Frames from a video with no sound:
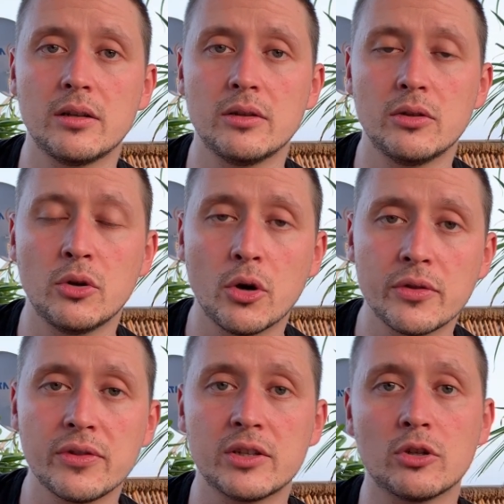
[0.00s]

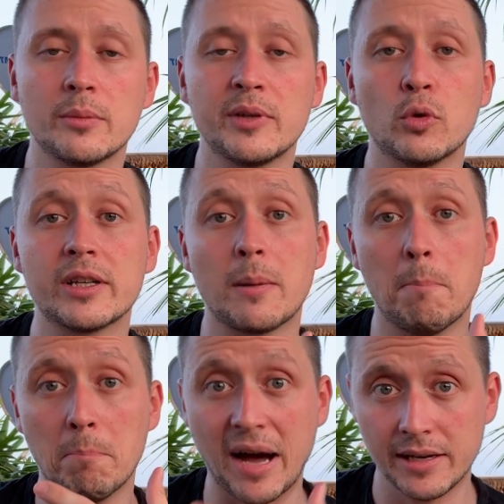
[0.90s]
learn the German word
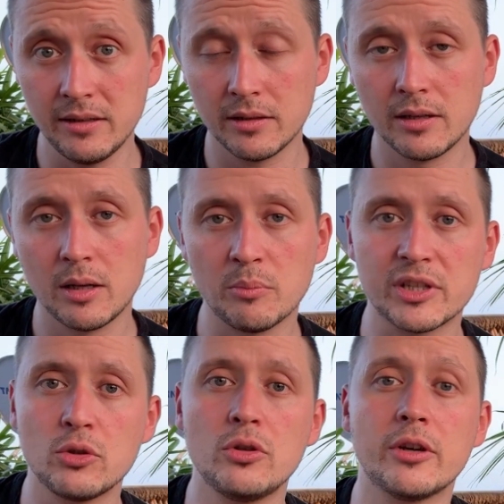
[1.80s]
Mann, but
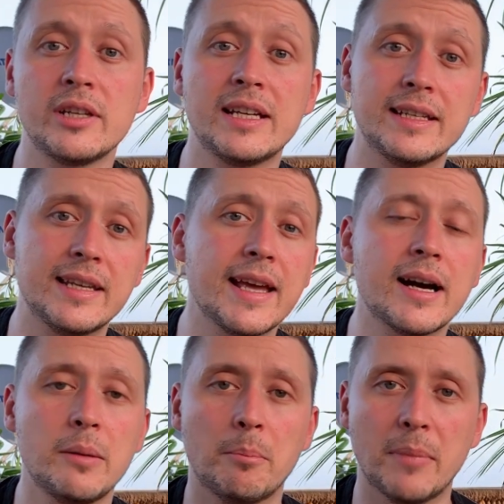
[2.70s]
you learn
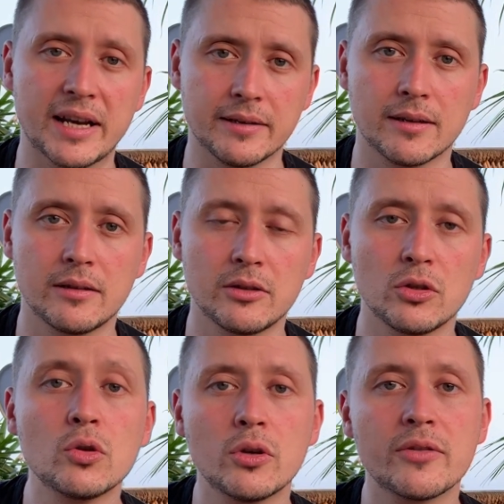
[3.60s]
der Mann.
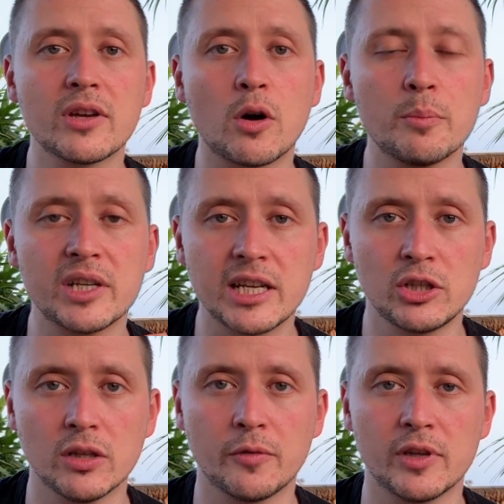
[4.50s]
You learn the
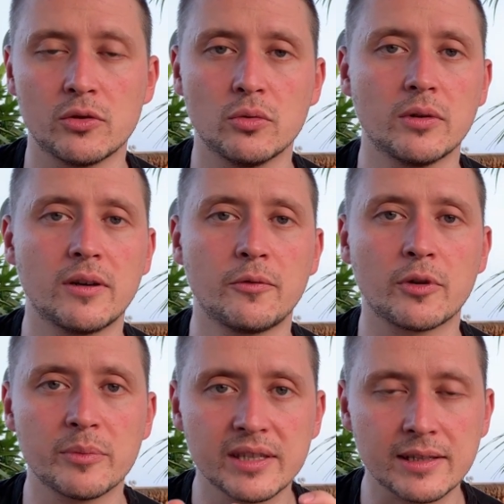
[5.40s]
combination of the two
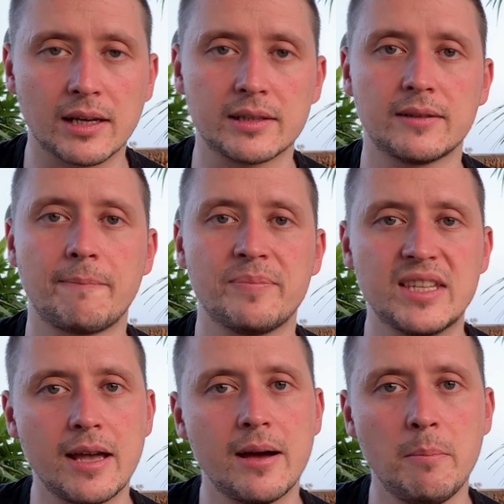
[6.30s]
from the start.
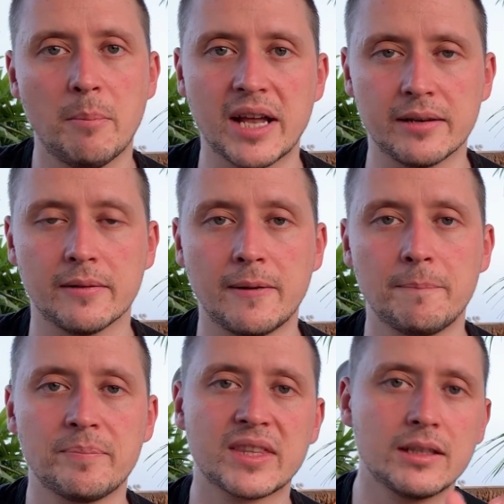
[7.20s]
Der Mann,
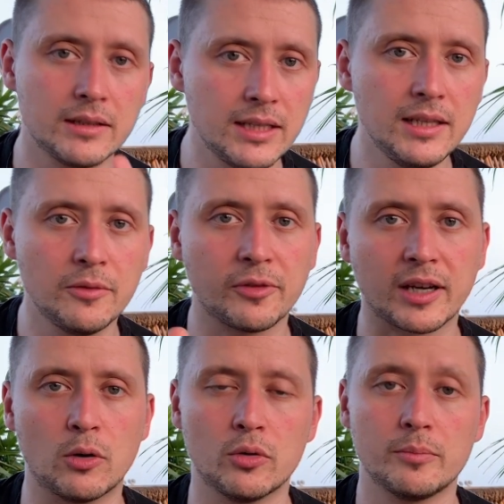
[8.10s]
die
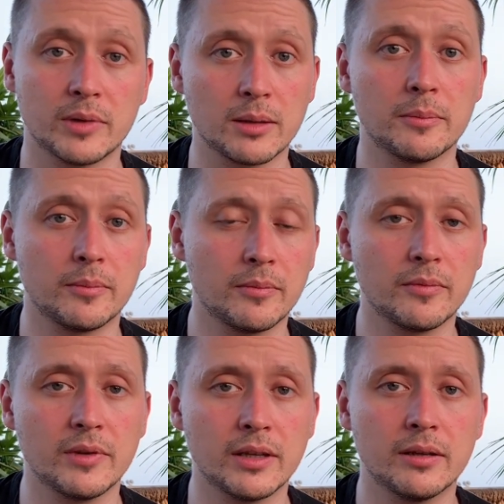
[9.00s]
Frau,
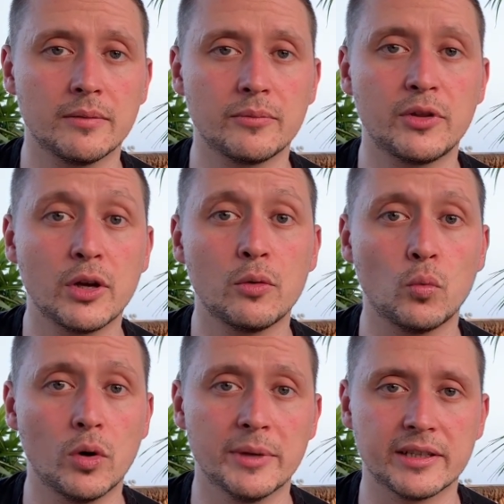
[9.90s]
the
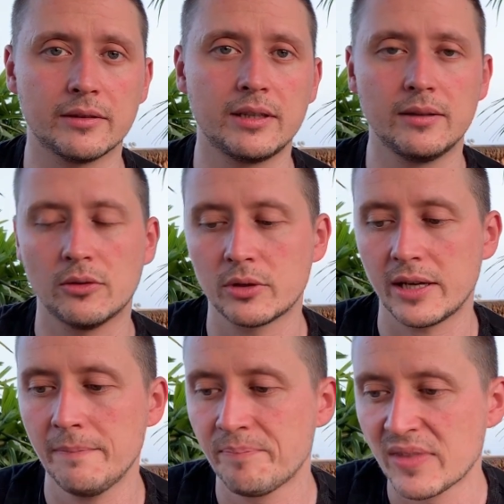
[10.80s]
woman. Okay.